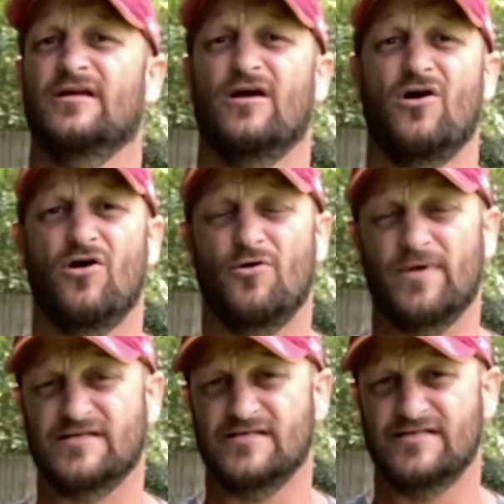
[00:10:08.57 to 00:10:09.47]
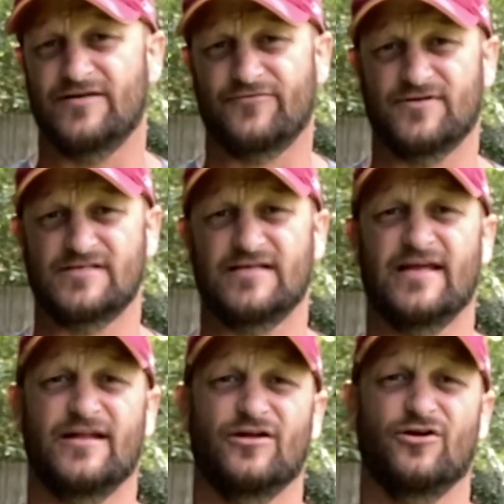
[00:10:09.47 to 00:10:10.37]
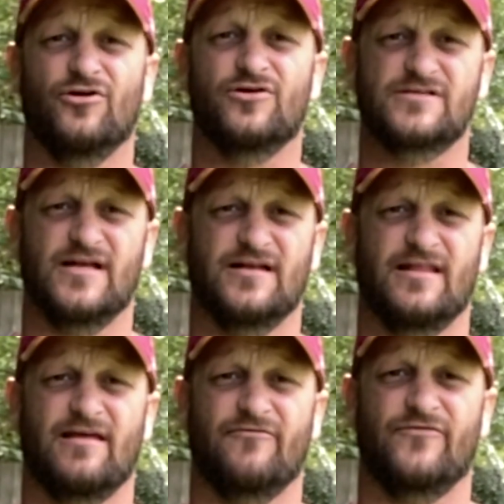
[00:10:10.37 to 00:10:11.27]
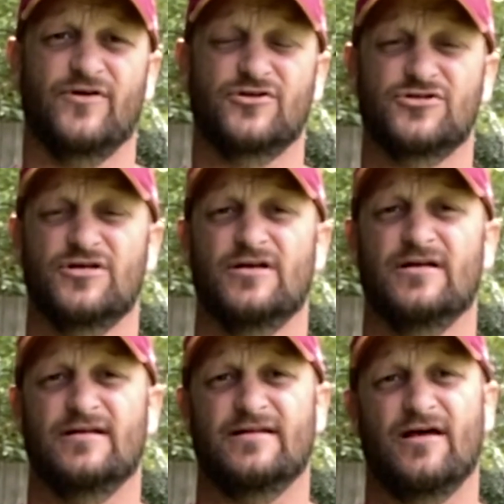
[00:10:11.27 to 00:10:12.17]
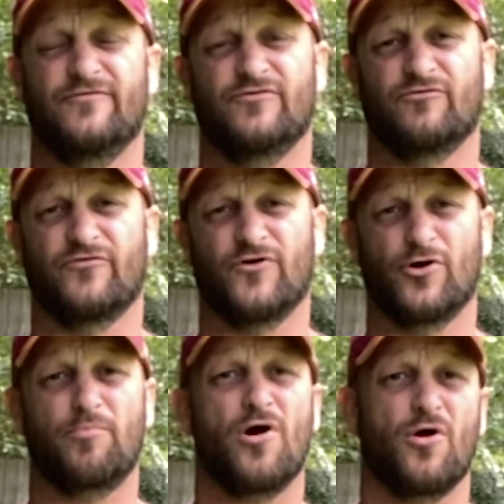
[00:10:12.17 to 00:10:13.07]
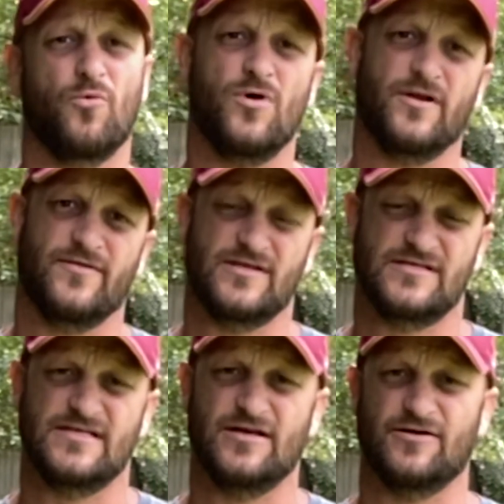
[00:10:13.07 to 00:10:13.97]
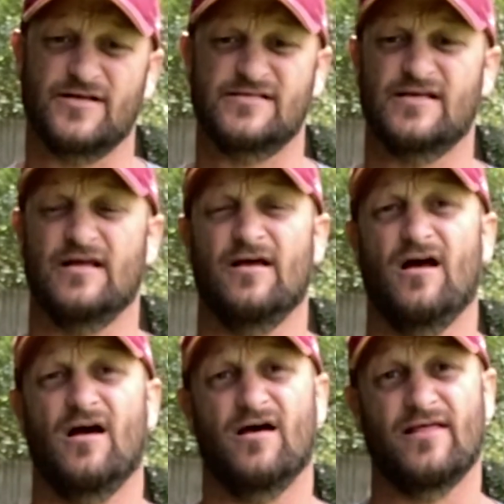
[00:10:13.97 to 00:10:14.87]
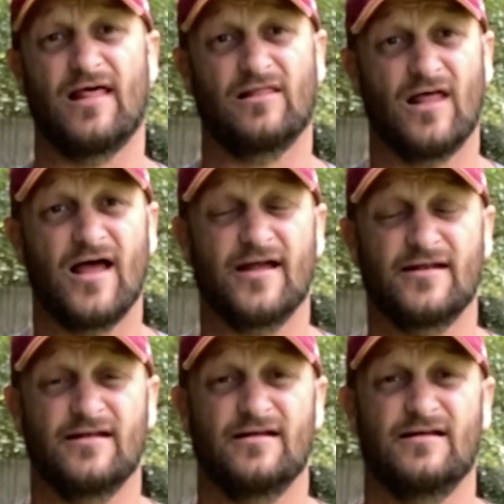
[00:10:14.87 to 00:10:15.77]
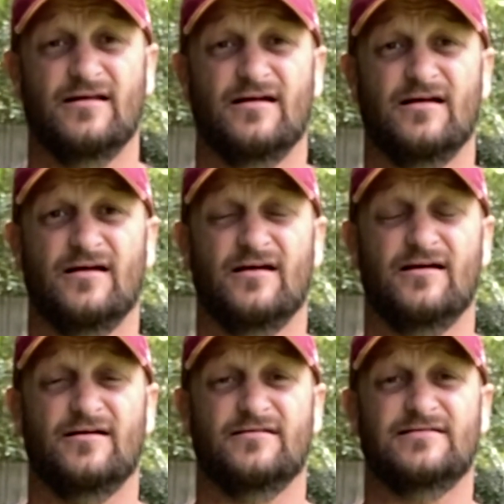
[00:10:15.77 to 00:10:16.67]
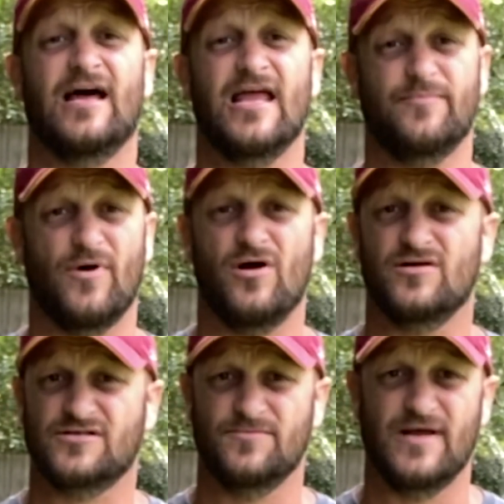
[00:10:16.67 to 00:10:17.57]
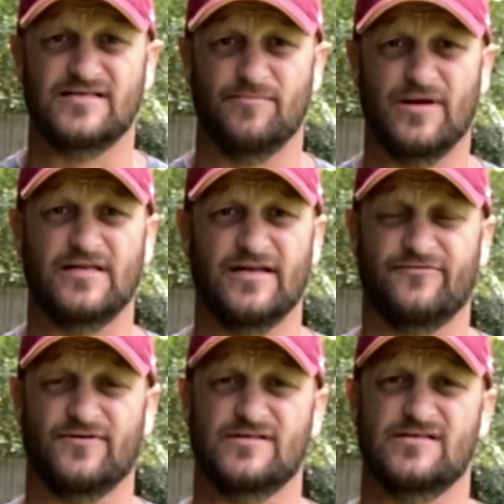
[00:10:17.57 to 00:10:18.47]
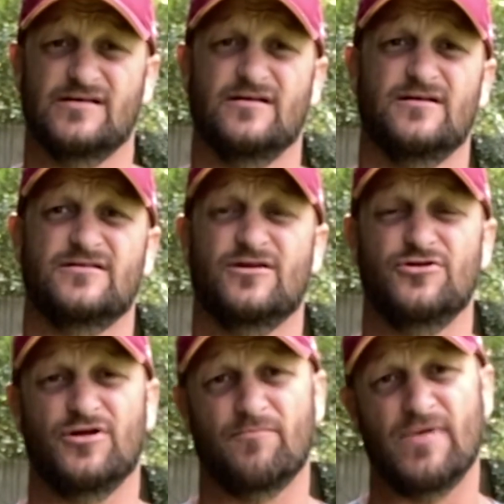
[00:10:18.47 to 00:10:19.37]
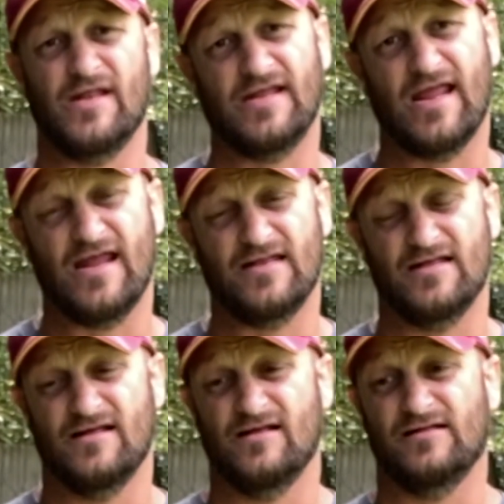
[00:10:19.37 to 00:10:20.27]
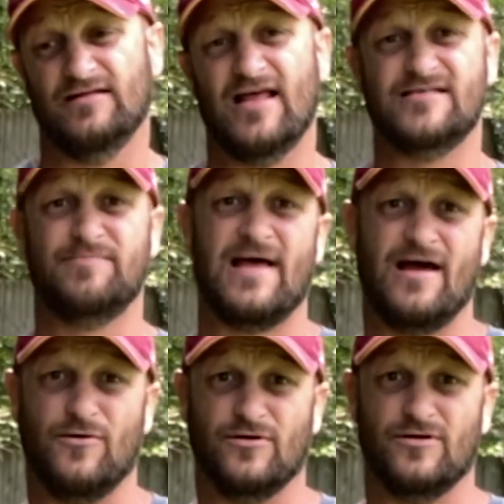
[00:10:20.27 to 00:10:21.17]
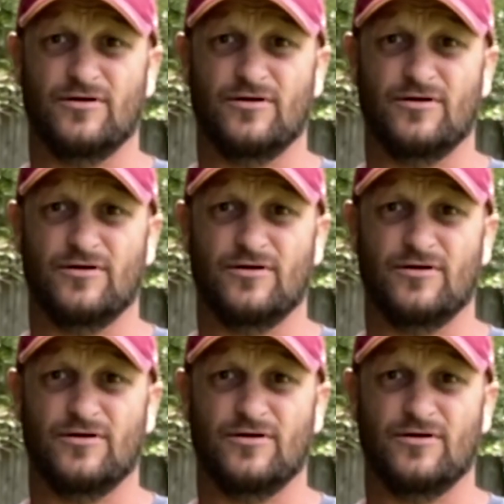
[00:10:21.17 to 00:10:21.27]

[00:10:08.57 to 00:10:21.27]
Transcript: all makes a difference in getting a good hook set in that fish. Now if you refer to part 1 of this series, that line type also makes a big difference. So you can mitigate less power